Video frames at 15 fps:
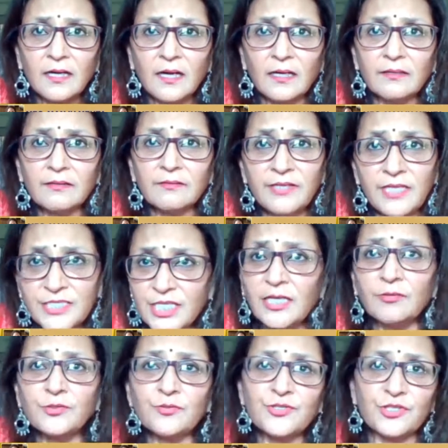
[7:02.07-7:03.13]
reaching out to
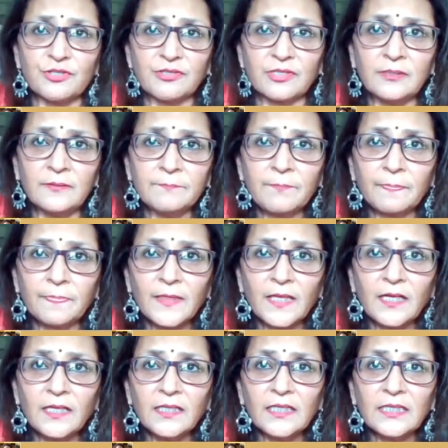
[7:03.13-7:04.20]
children
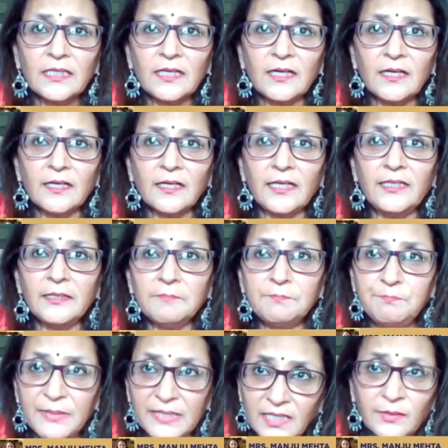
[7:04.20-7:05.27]
in a
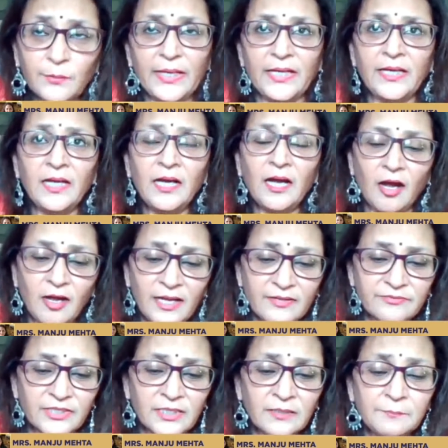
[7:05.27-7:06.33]
bigger way.
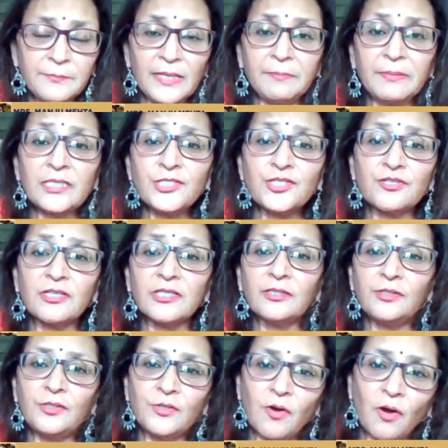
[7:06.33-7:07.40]
However, maybe the children
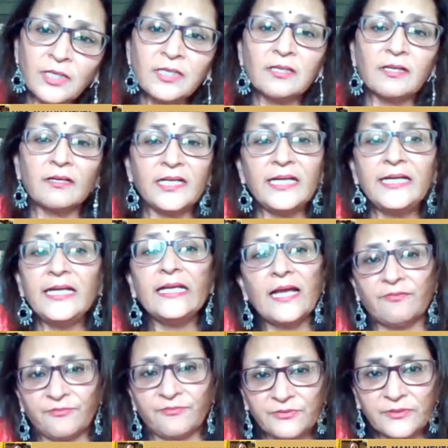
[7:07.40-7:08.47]
are not reading enough.
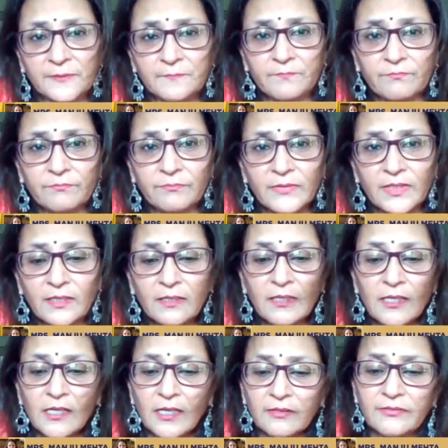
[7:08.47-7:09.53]

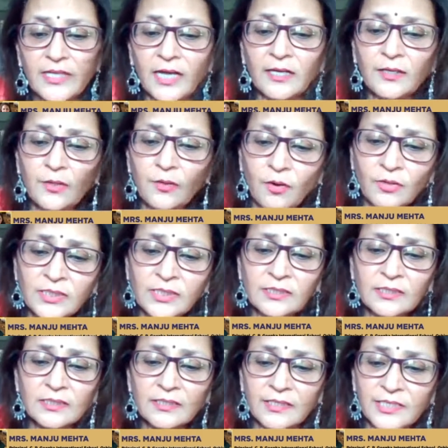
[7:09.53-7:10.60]
They are not
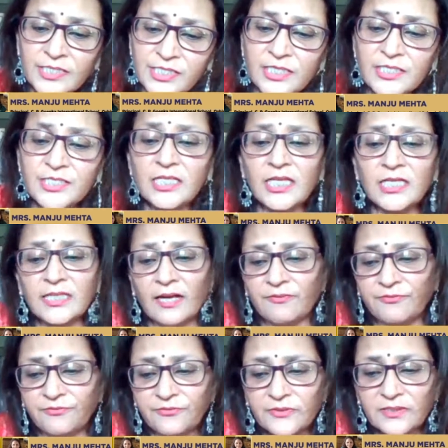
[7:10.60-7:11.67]
researching enough
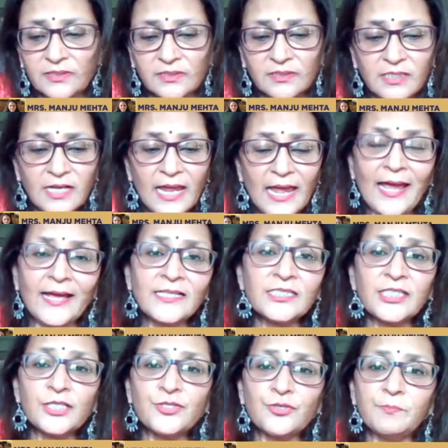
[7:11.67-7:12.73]
as they
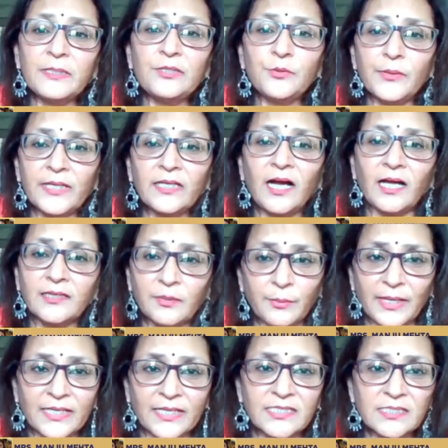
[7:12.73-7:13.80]
should be doing
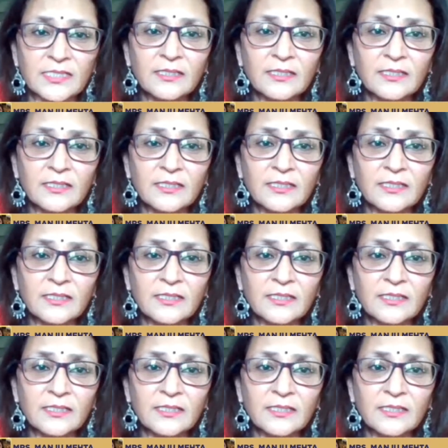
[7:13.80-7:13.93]
otherwise.